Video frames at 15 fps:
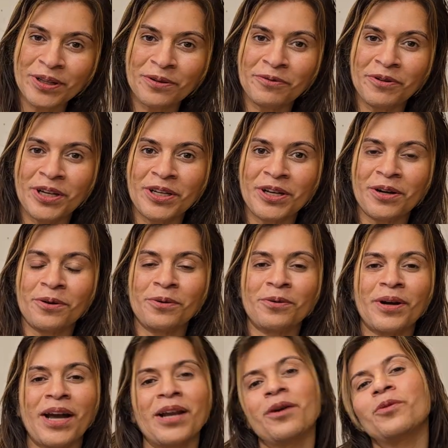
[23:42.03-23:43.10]
the video
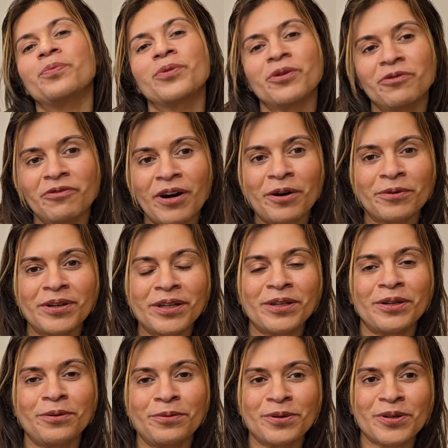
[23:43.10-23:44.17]
and hope you found
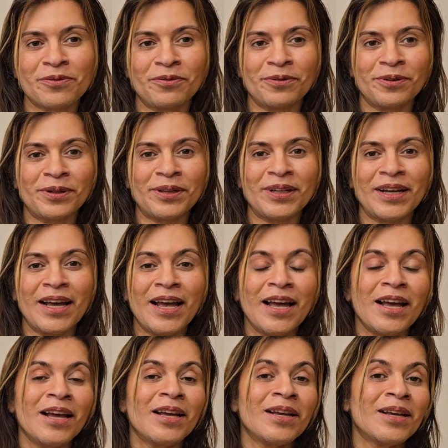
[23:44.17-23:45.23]
it useful.
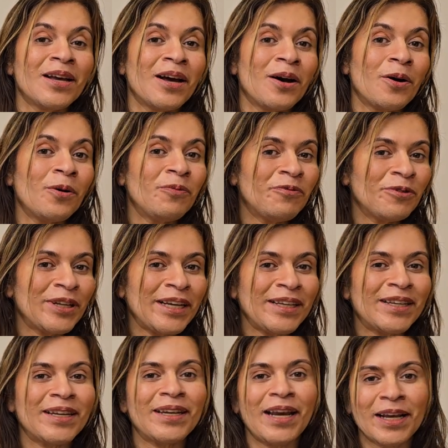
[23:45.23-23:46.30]
Hopefully
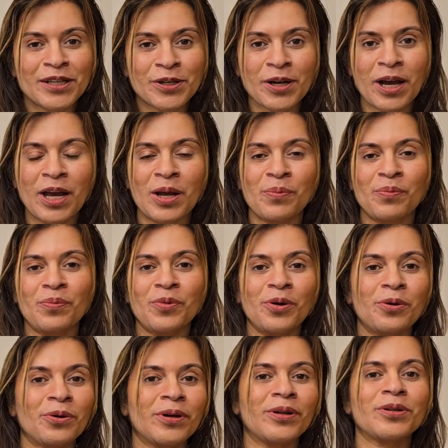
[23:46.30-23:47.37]
the next time
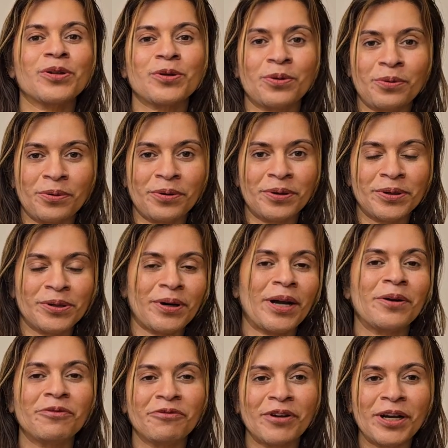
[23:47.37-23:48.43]
you're in a store trying
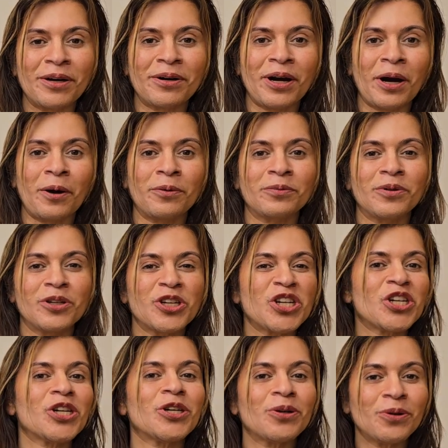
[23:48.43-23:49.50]
to figure out,
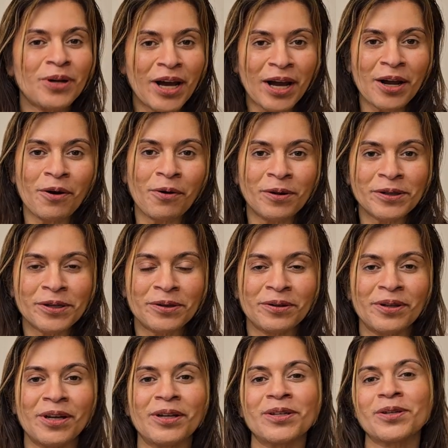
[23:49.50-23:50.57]
should I alter
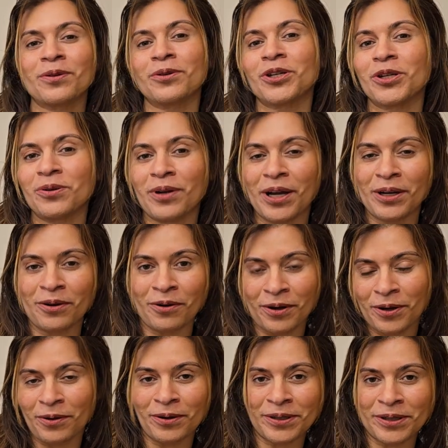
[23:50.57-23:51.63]
this or should I not
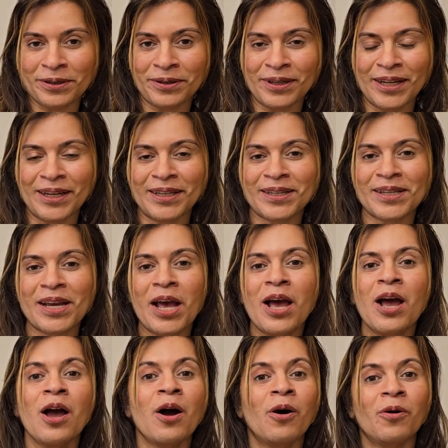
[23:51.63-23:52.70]
alter this?
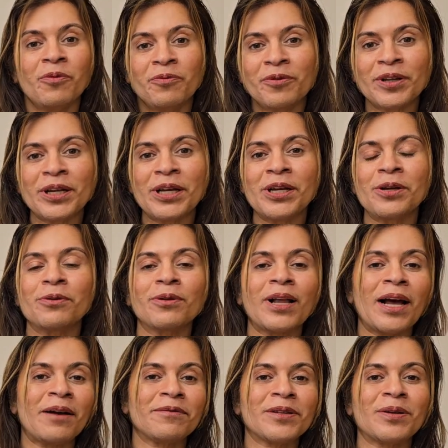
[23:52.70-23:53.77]
Hopefully you'll
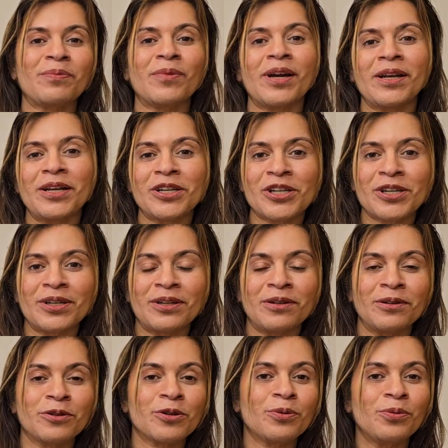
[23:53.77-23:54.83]
have some
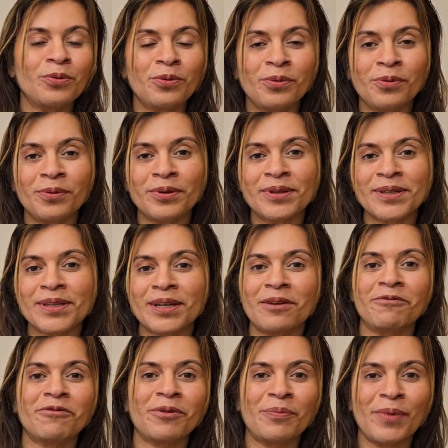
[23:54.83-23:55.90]
additional tools,
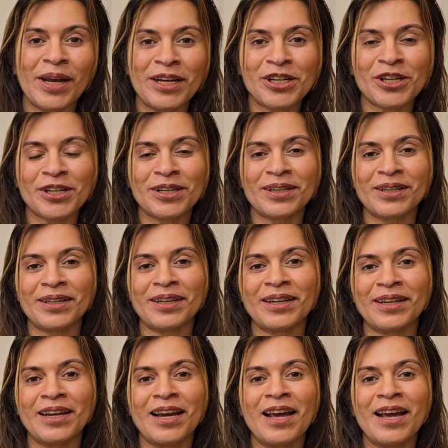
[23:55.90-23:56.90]
information